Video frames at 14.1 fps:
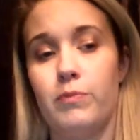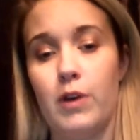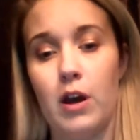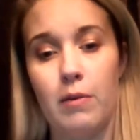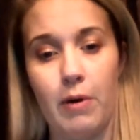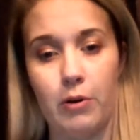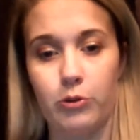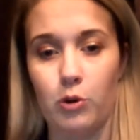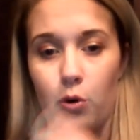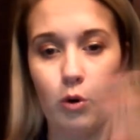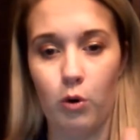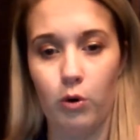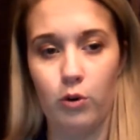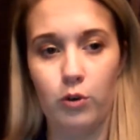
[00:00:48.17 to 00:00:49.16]
about the
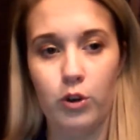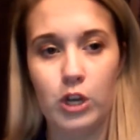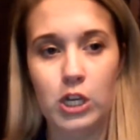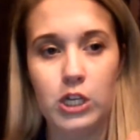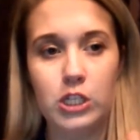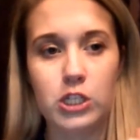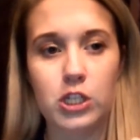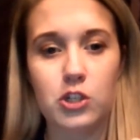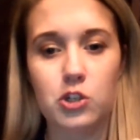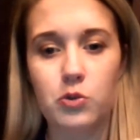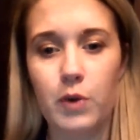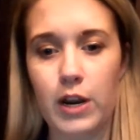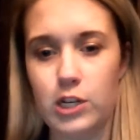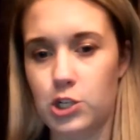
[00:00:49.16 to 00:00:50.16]
whole
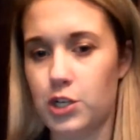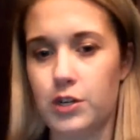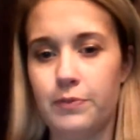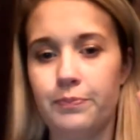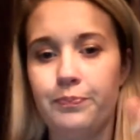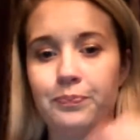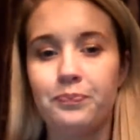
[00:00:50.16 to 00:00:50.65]
situation.